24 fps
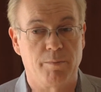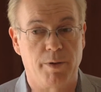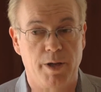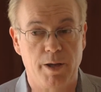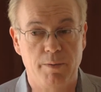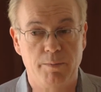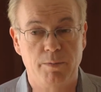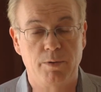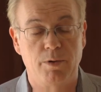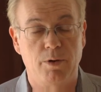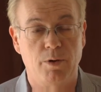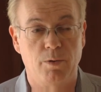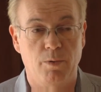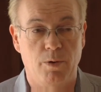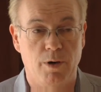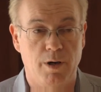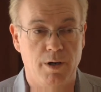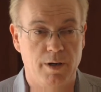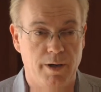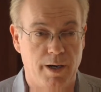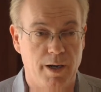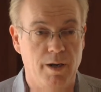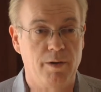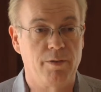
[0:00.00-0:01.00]
people who
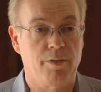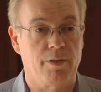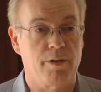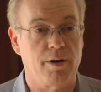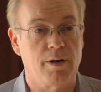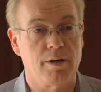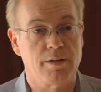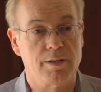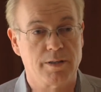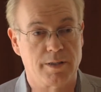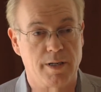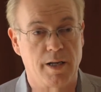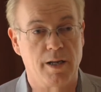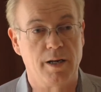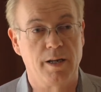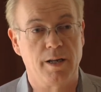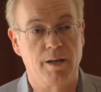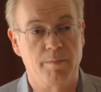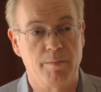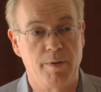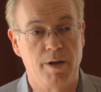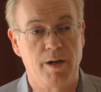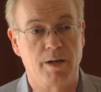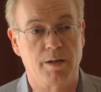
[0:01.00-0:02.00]
are out there selling
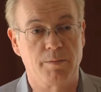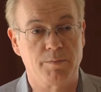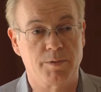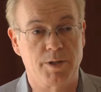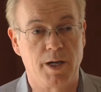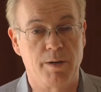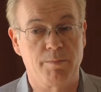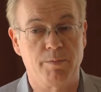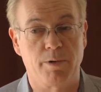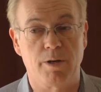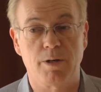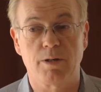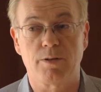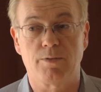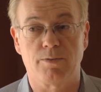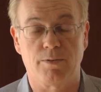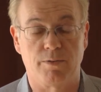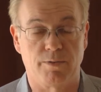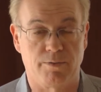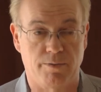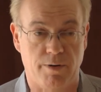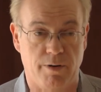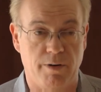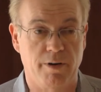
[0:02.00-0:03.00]
amalgam separators
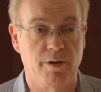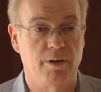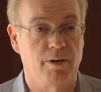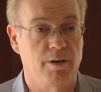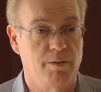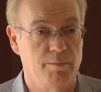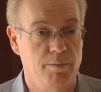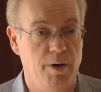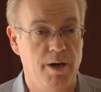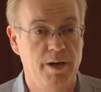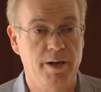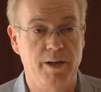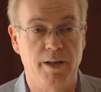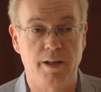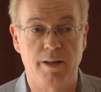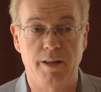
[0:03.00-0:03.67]
for very good money,